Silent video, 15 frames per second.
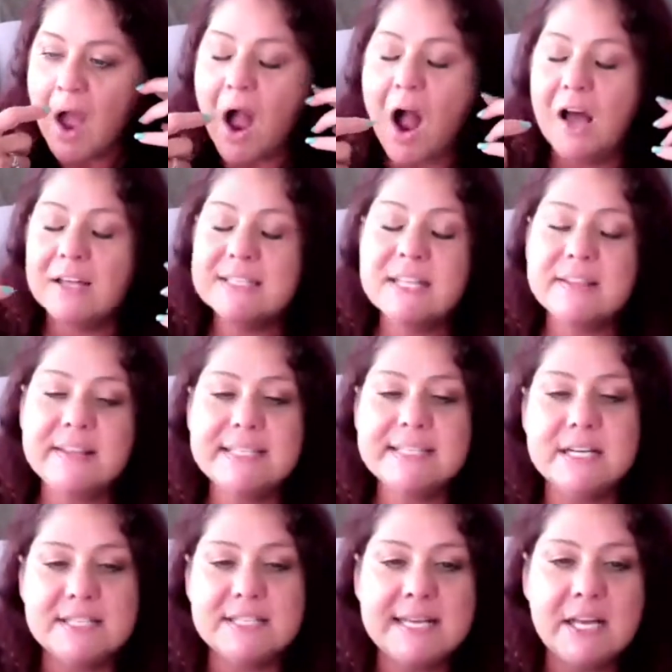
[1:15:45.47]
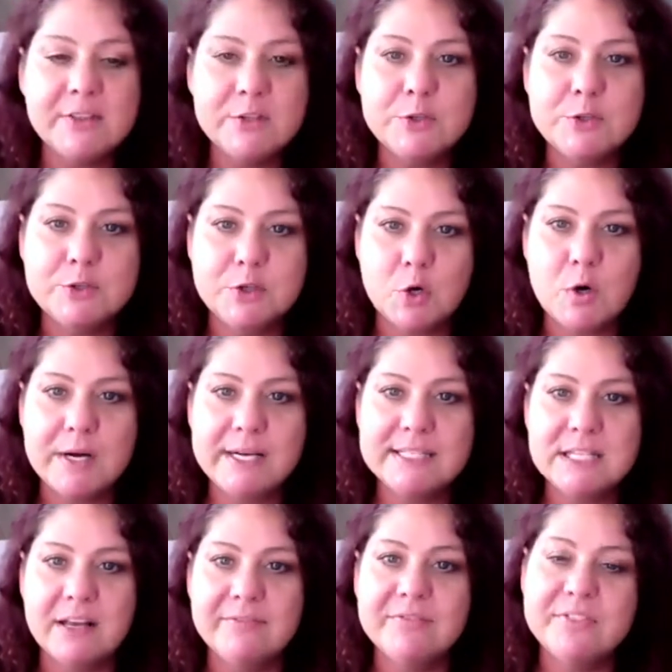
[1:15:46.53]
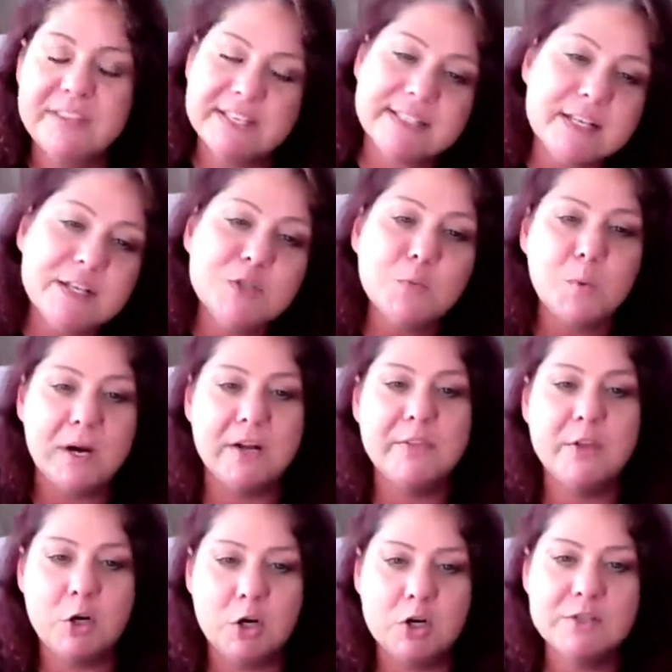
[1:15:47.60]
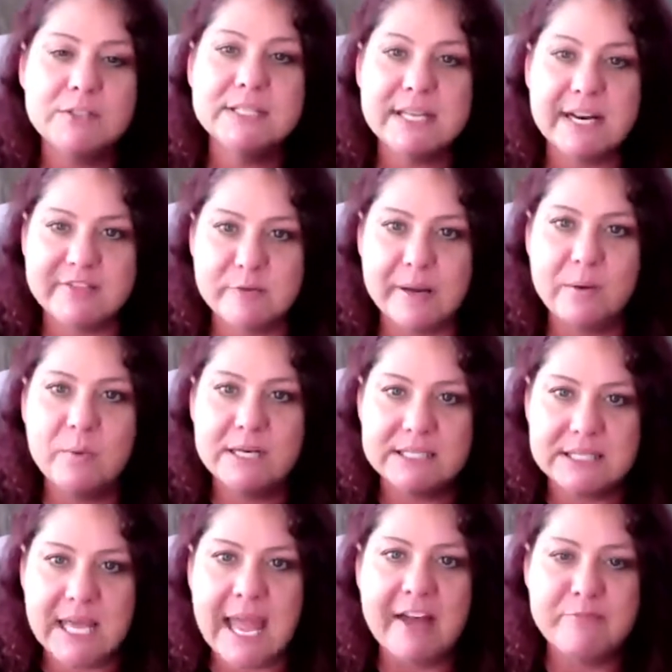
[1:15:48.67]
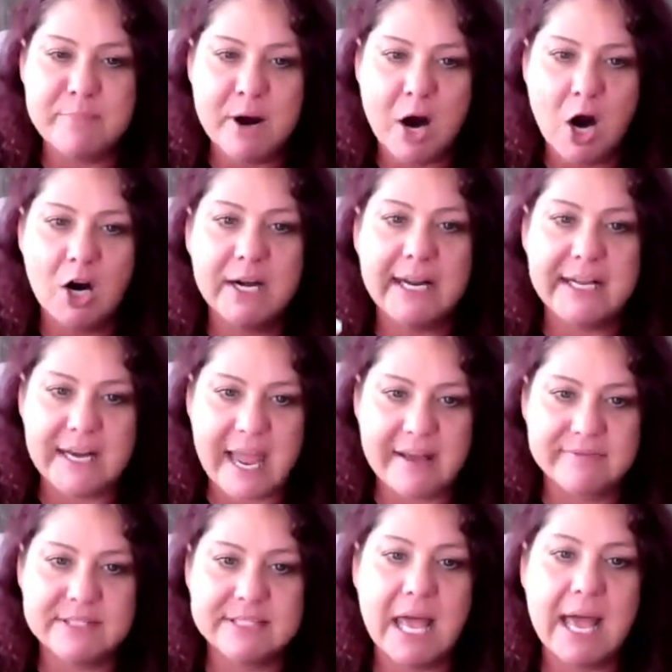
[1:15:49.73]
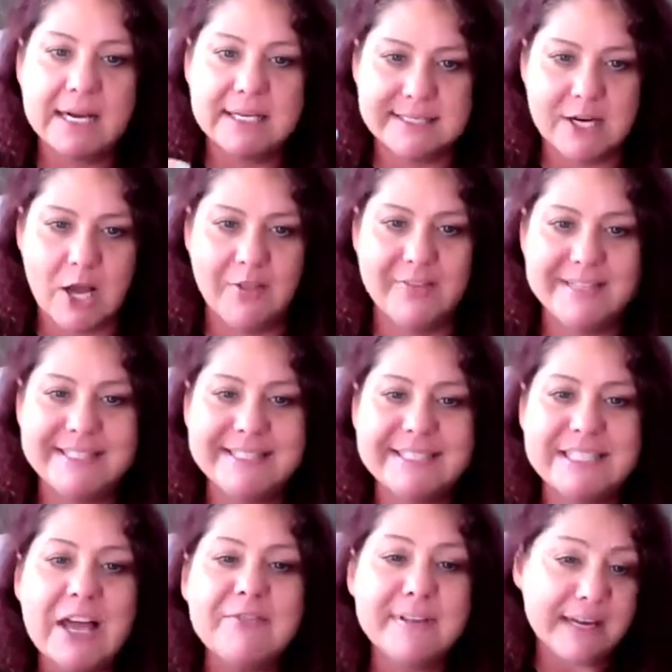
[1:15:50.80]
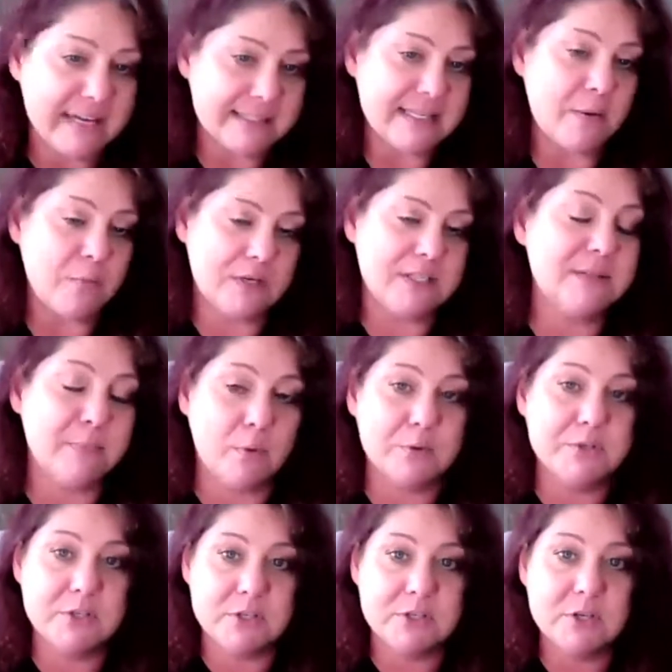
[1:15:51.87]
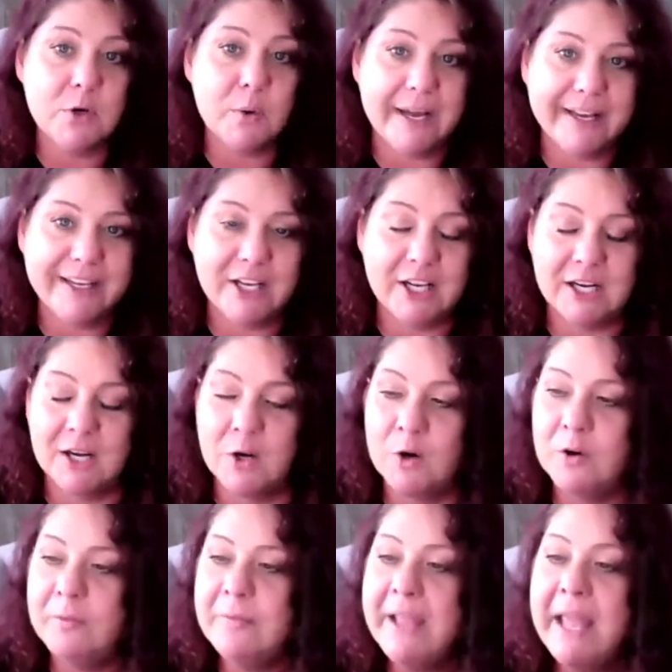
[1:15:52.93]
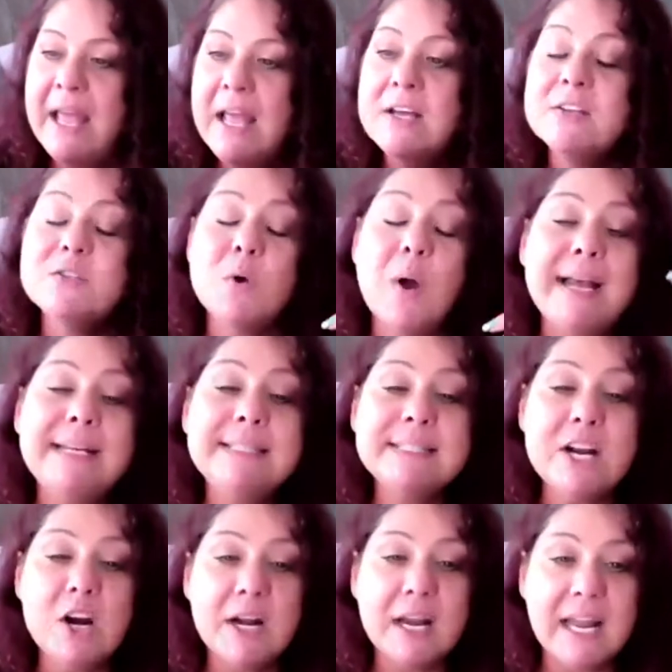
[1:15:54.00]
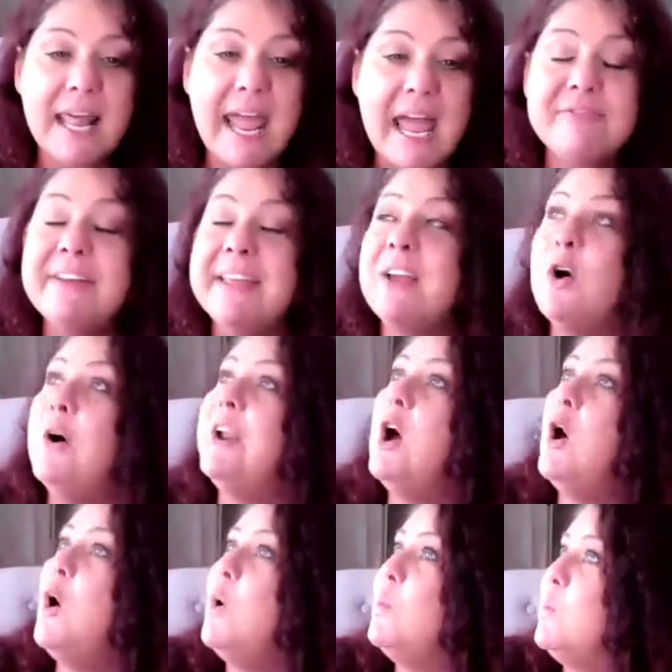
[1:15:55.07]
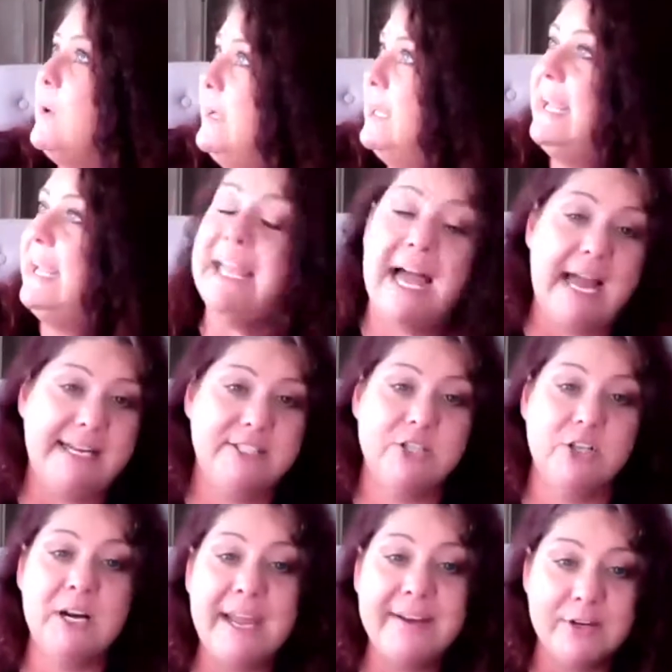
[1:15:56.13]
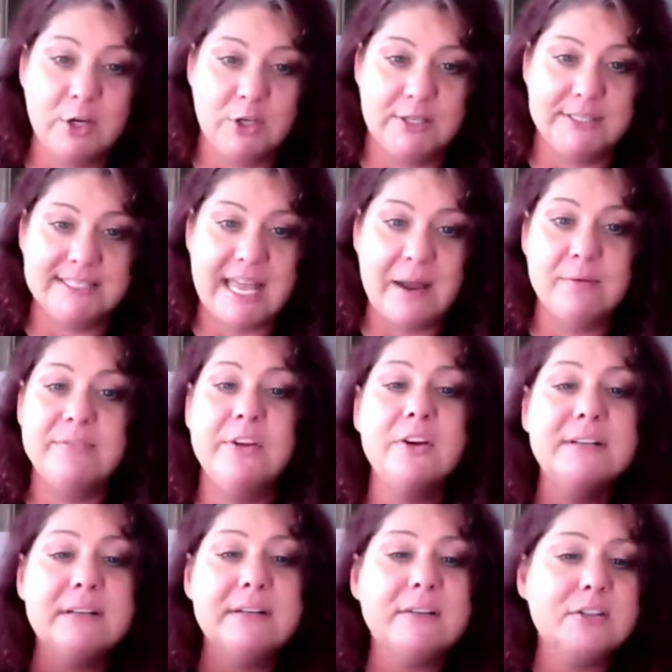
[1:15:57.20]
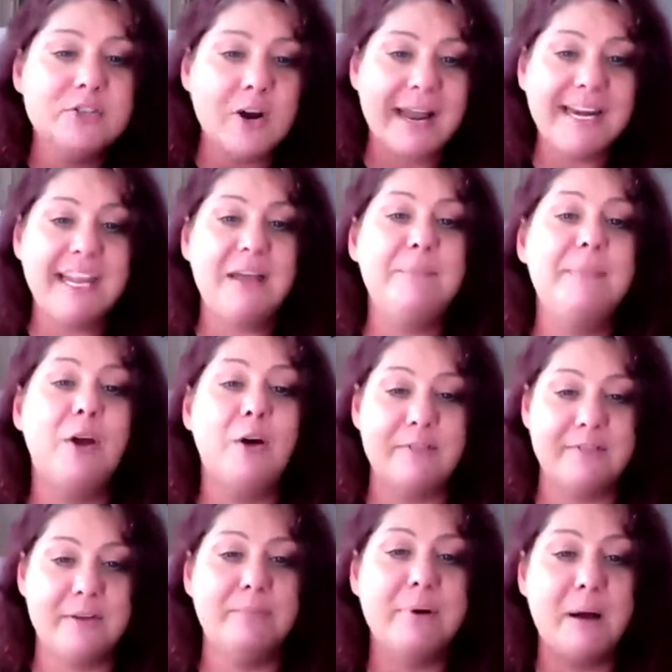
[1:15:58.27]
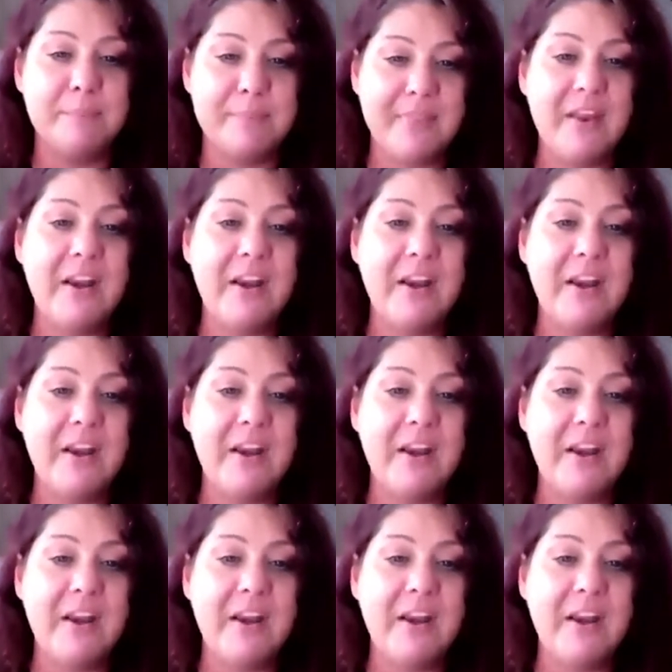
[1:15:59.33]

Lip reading: all of a sudden they started telling the stories of this is where the nurses and everybody went to have party and have sex and all this stuff because they weren't supposed to do it, you know? So I started laughing, going, oh, really, guys, you're having a good time. They're trying to get me over the bump in the